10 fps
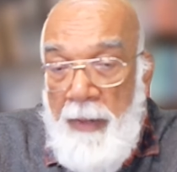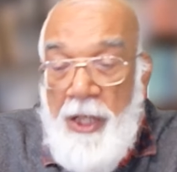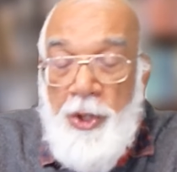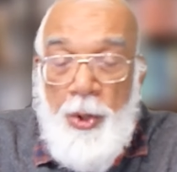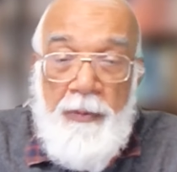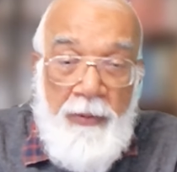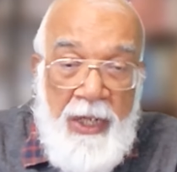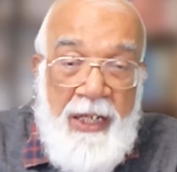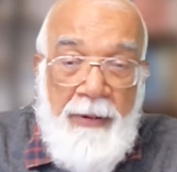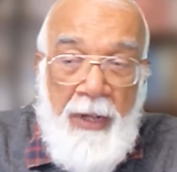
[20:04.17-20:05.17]
I should
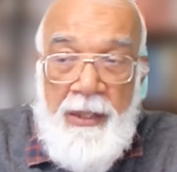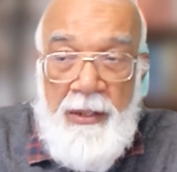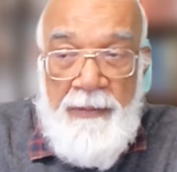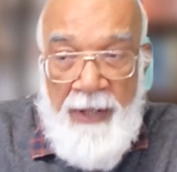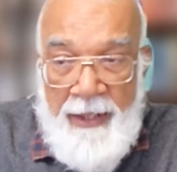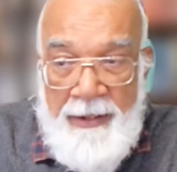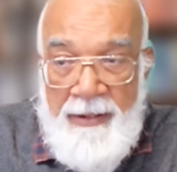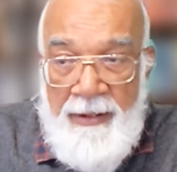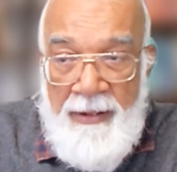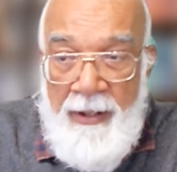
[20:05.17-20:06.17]
verify the
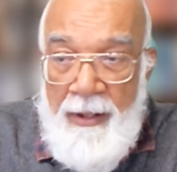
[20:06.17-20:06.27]
facts.